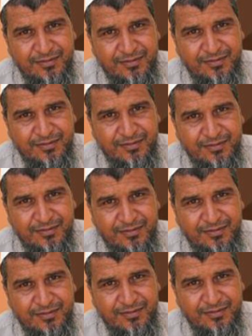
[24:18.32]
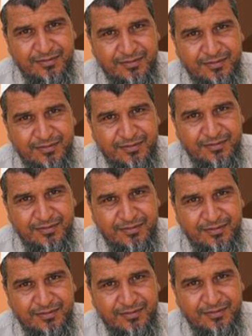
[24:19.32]

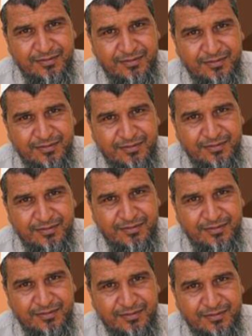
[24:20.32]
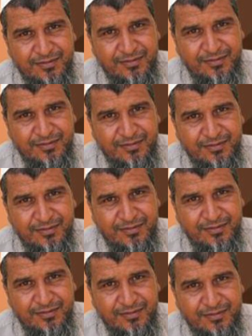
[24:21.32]

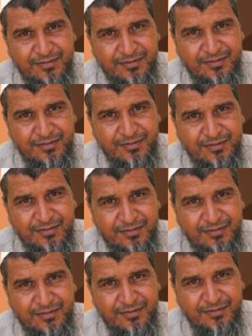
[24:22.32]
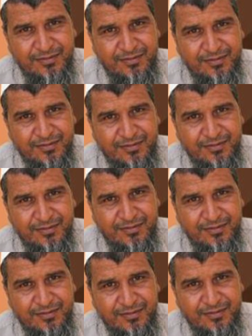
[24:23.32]

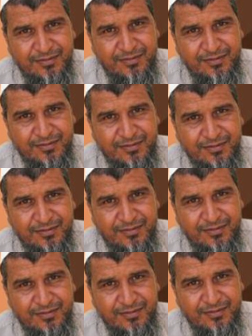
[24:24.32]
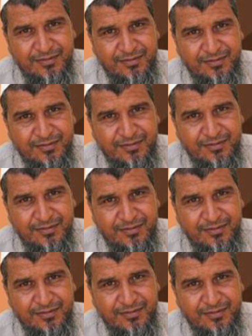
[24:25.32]
(not speaking)